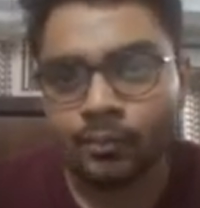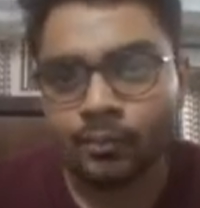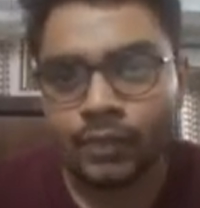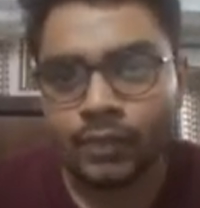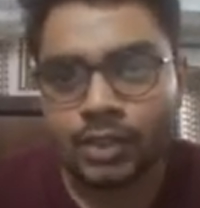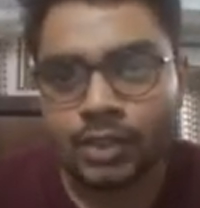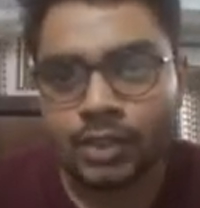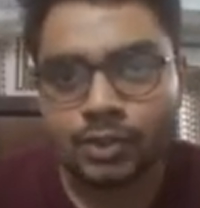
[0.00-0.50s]

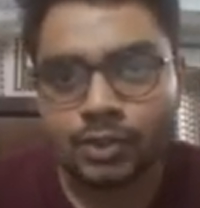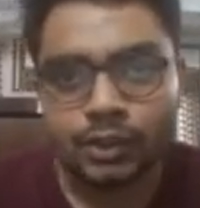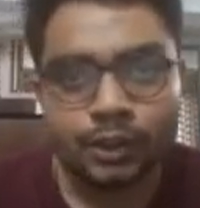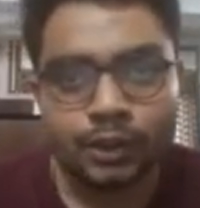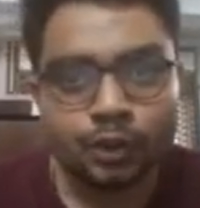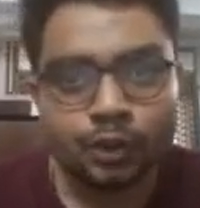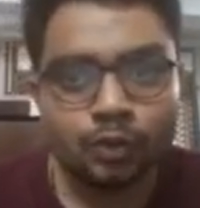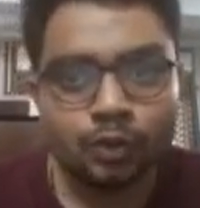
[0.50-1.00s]
So the
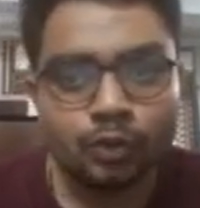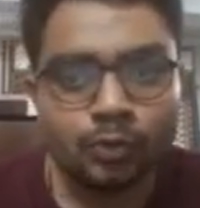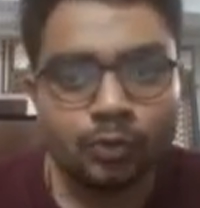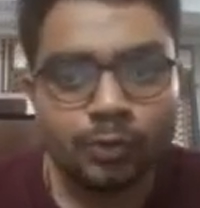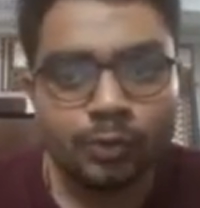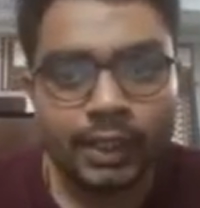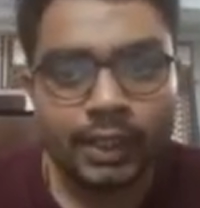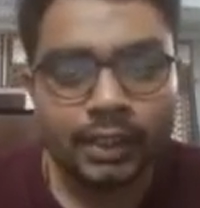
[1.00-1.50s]
tool
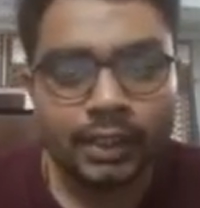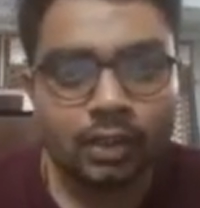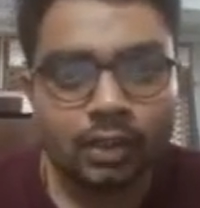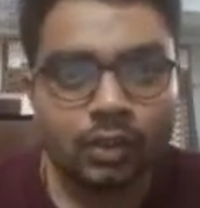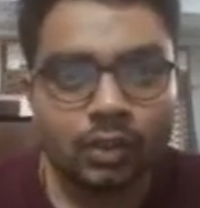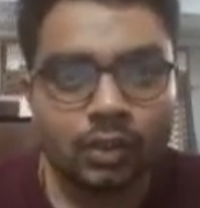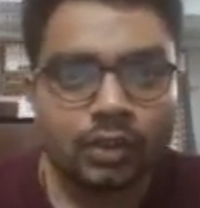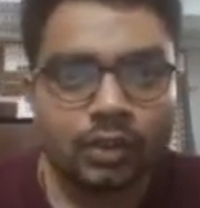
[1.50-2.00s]
movement
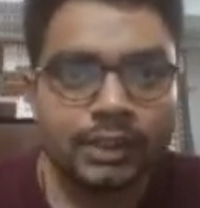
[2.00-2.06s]
or the